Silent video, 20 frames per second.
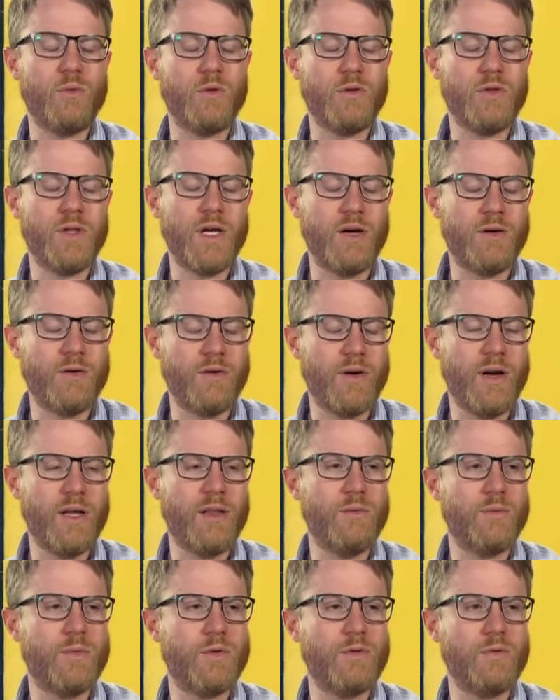downgrade
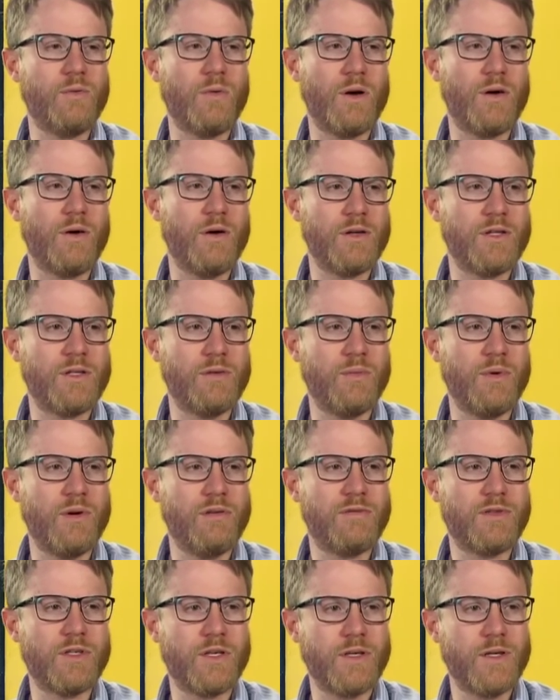them to one notch
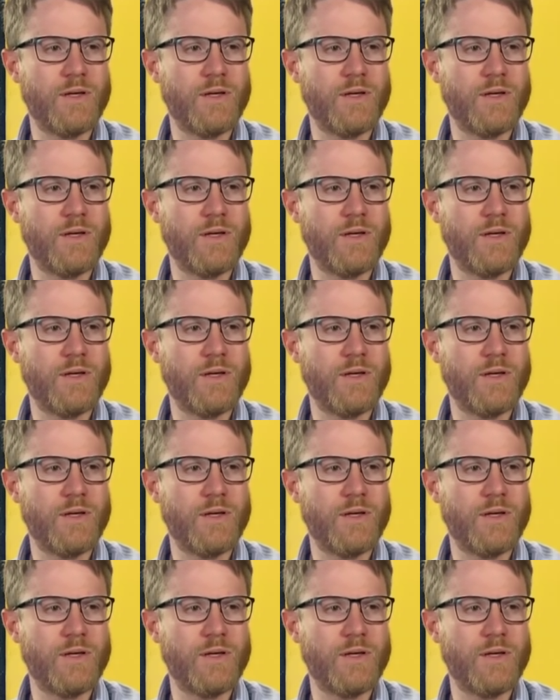above junk.